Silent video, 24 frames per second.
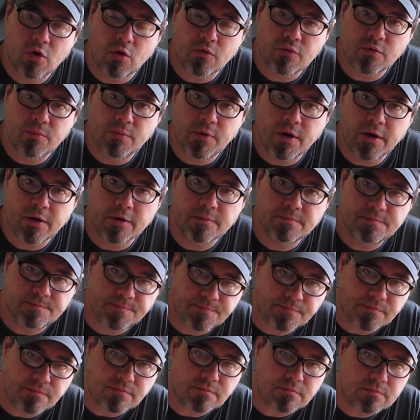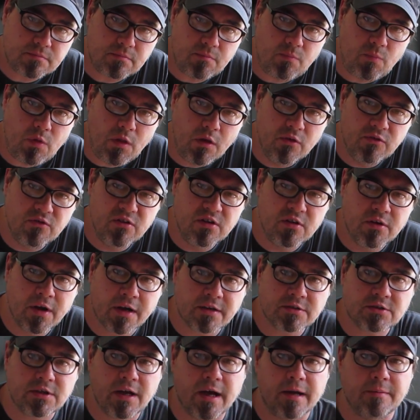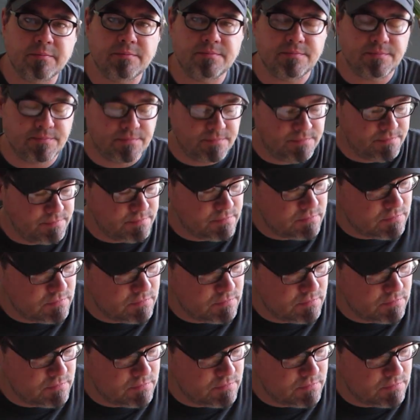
go from there. See you next time.